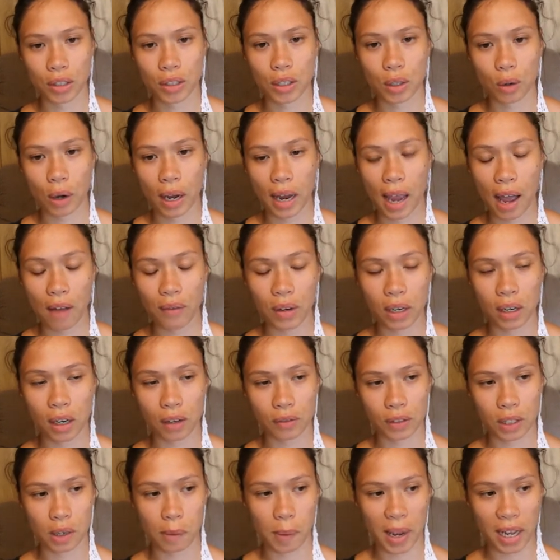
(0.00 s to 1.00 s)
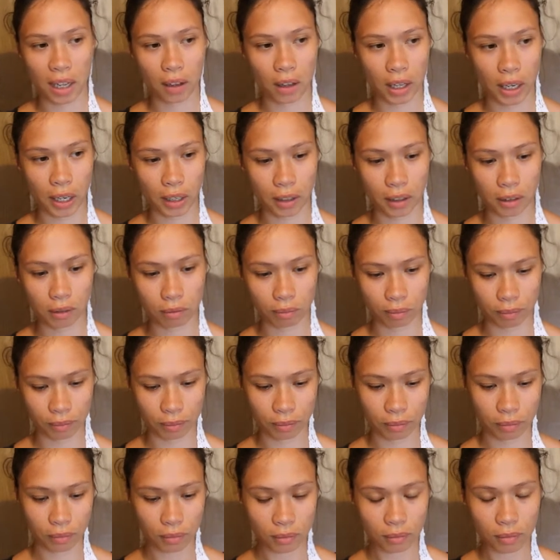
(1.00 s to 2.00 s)
so I have enough to make like
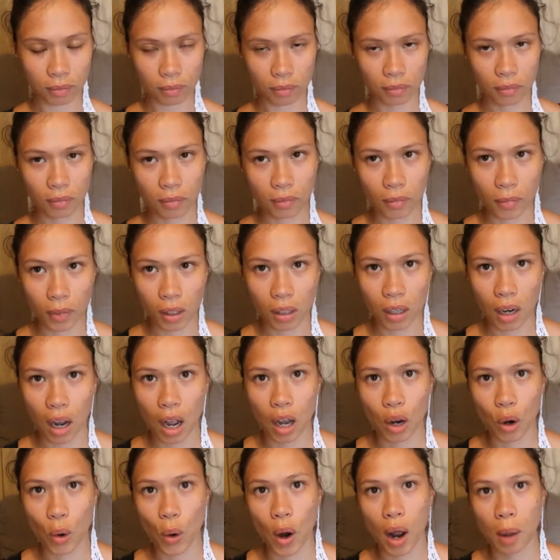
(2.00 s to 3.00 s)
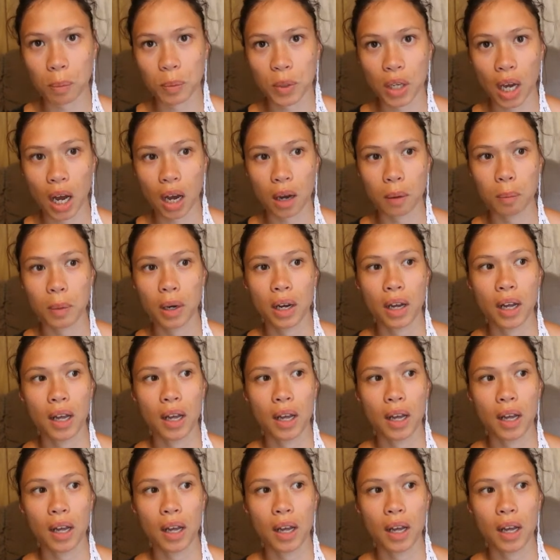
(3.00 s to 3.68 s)
a crop top.